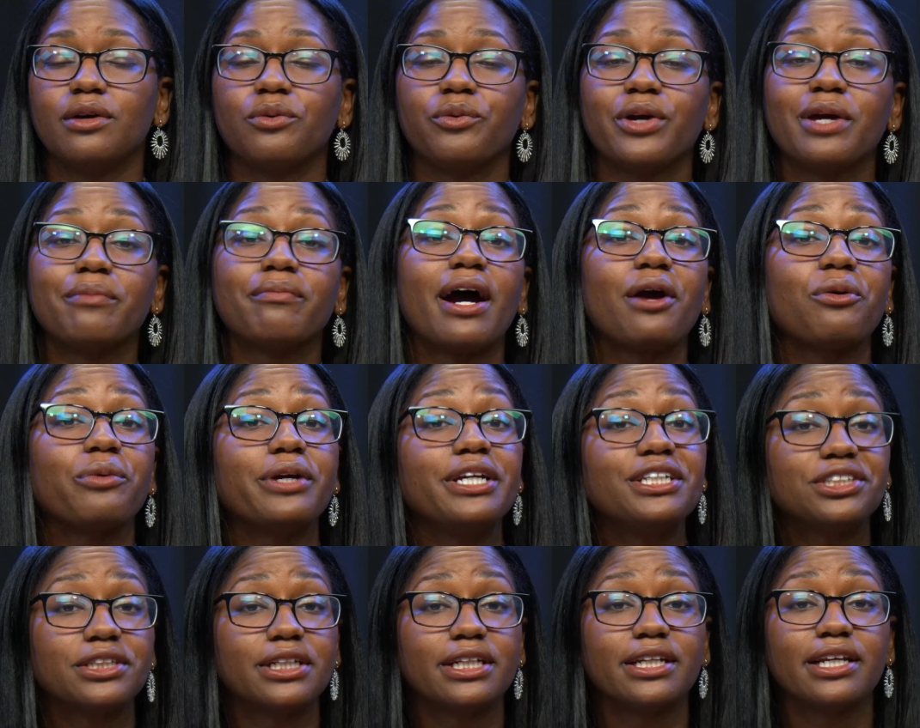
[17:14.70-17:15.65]
in my
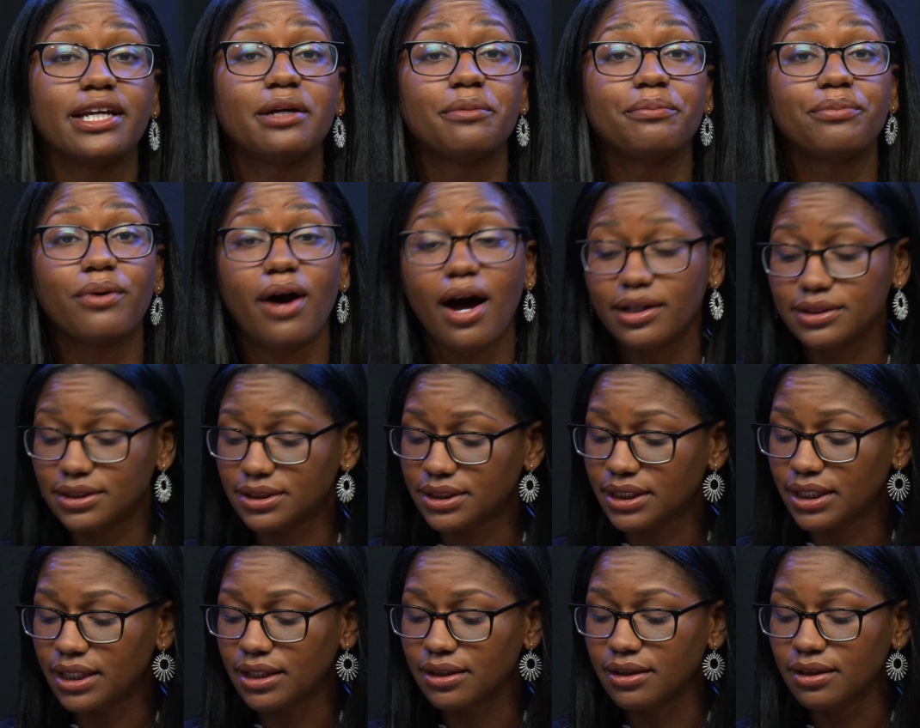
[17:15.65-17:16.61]
region in
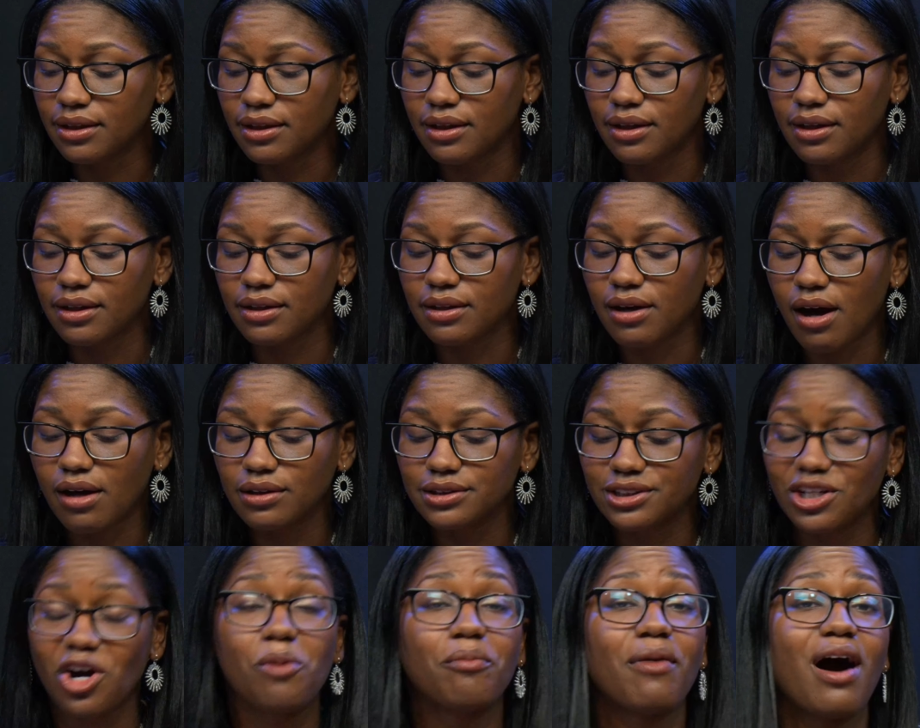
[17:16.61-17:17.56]
Boston called
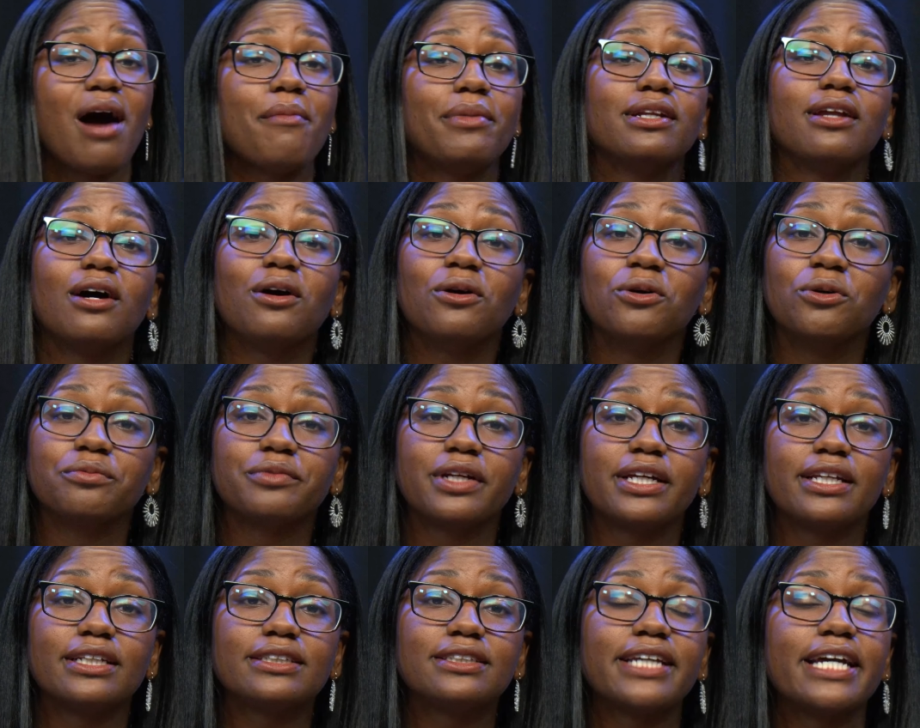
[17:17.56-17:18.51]
Don't Mom Alone,
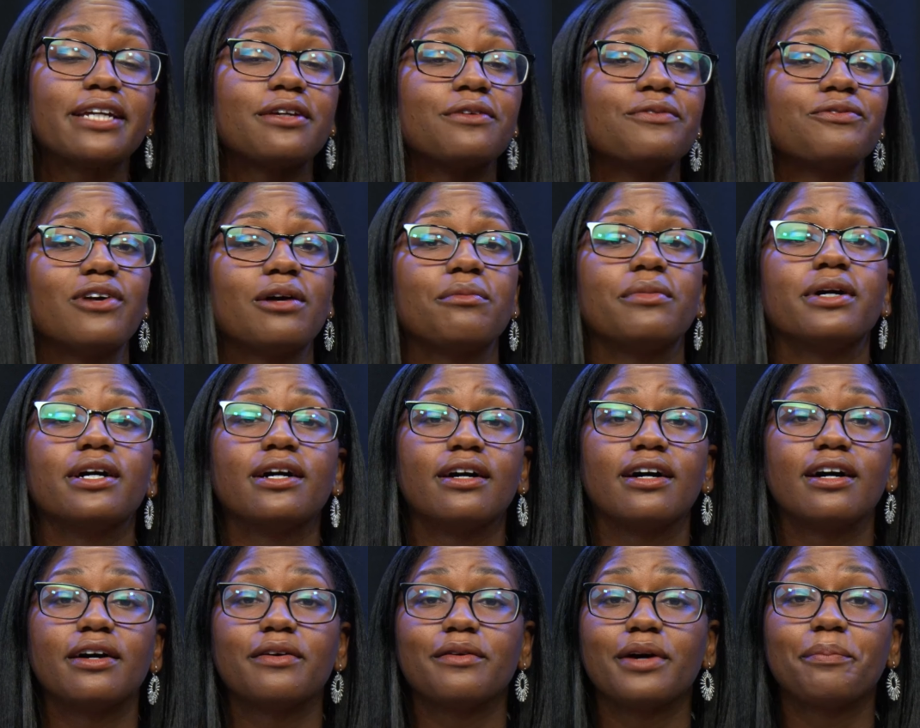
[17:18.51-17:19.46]
and it's taken from
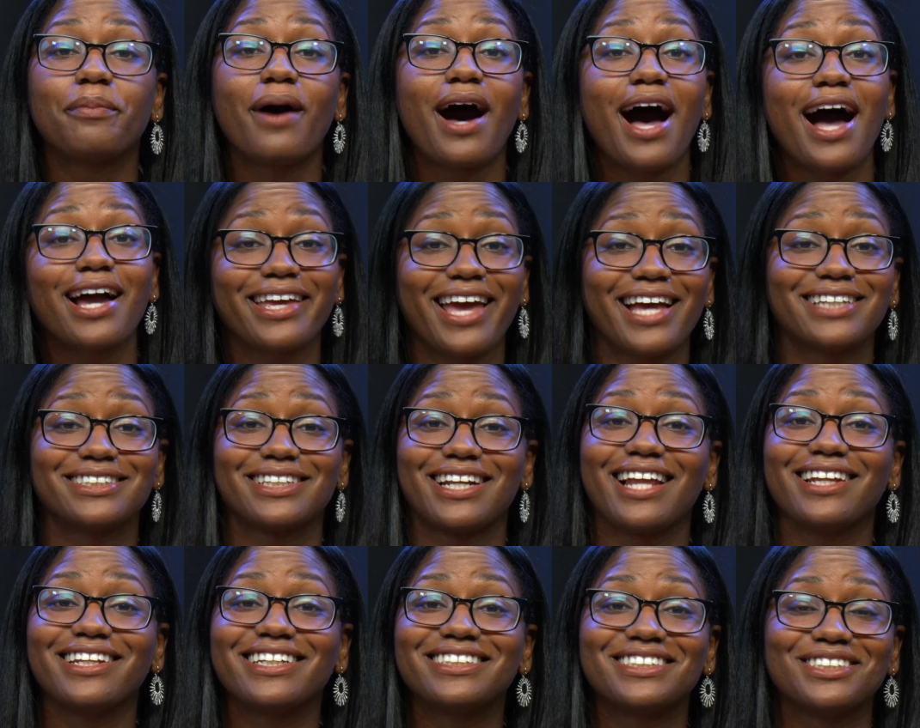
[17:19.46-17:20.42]
a, a, a podcast that
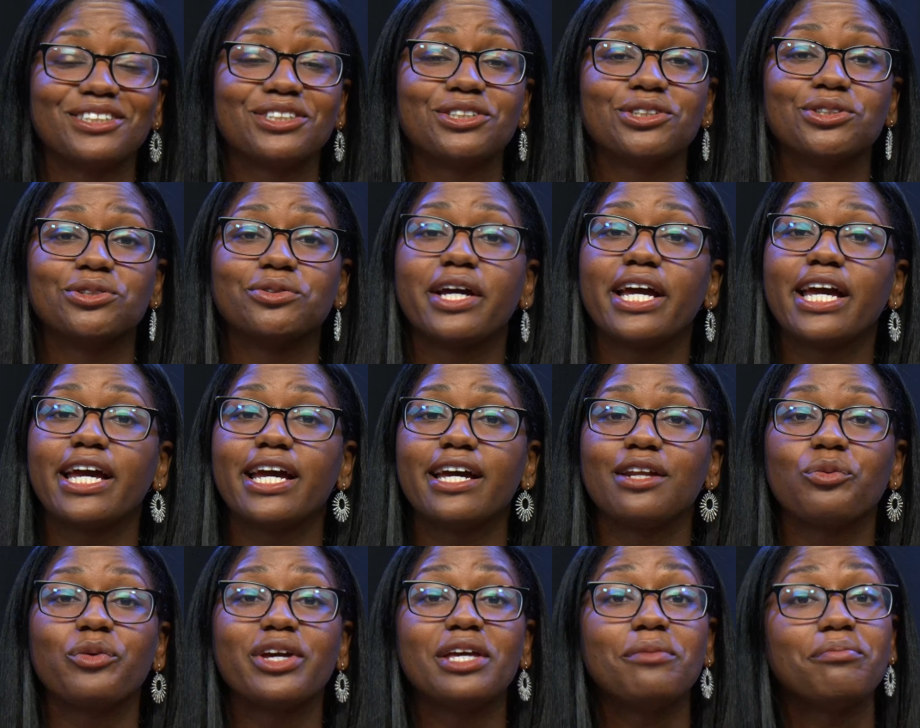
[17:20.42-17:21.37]
I listen to.
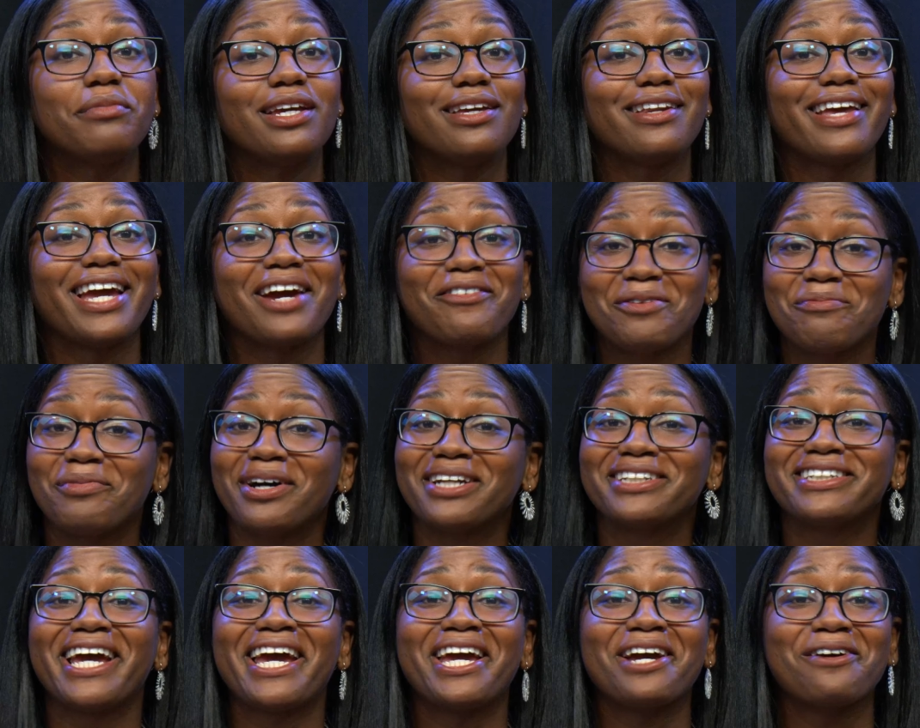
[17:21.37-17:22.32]
And we meet every
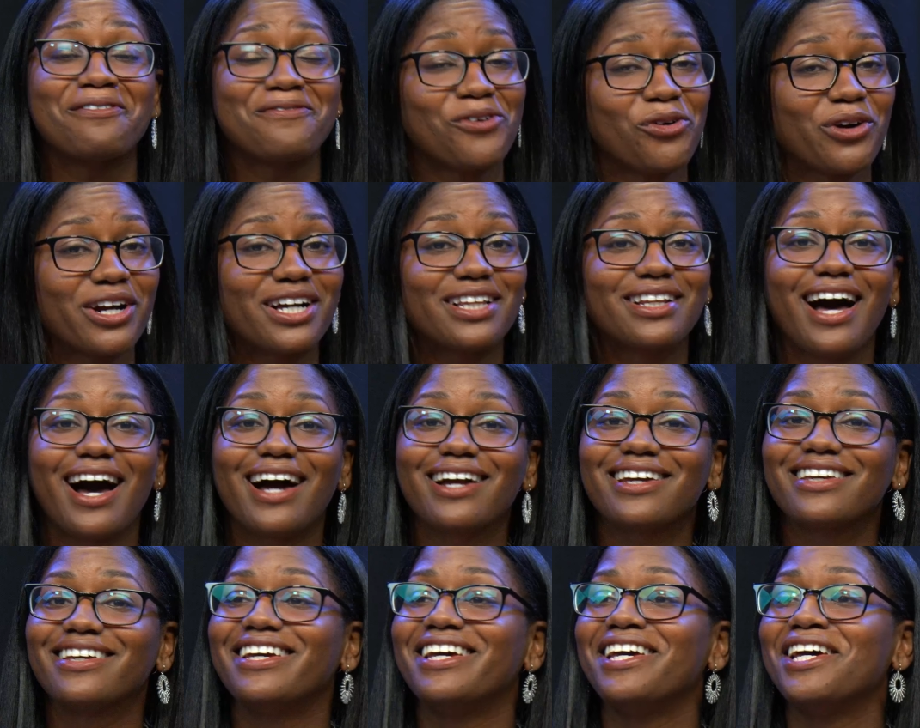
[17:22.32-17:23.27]
Monday at four o'clock.